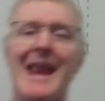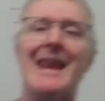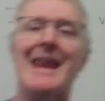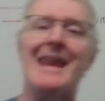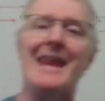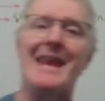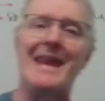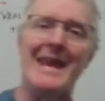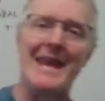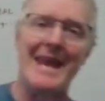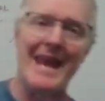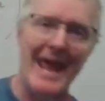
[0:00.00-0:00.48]

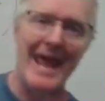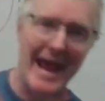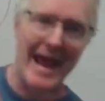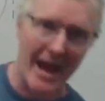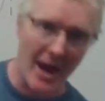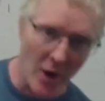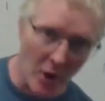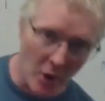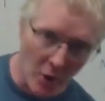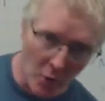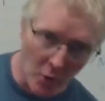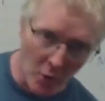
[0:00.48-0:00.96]

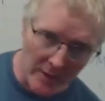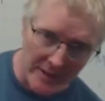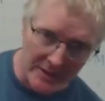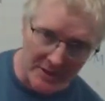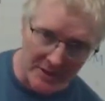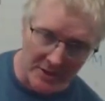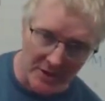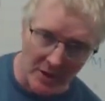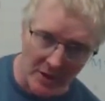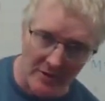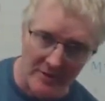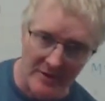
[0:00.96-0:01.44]
Now we
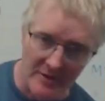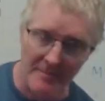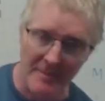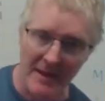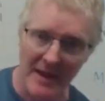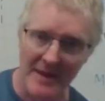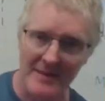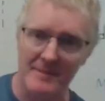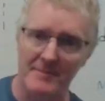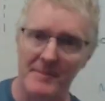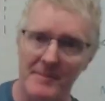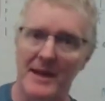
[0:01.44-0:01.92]
start the
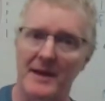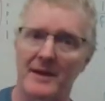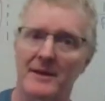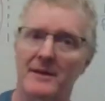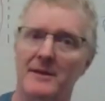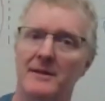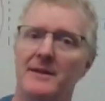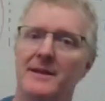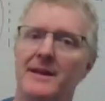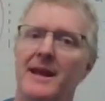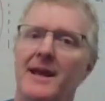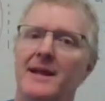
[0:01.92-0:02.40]

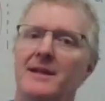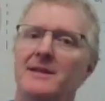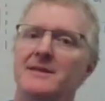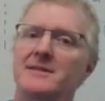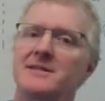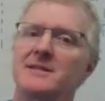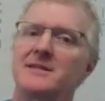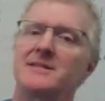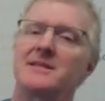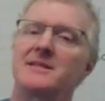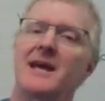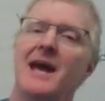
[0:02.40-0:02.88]
mathematical
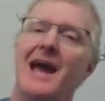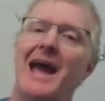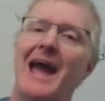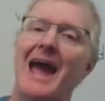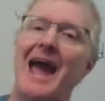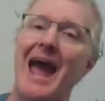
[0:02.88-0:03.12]
analysis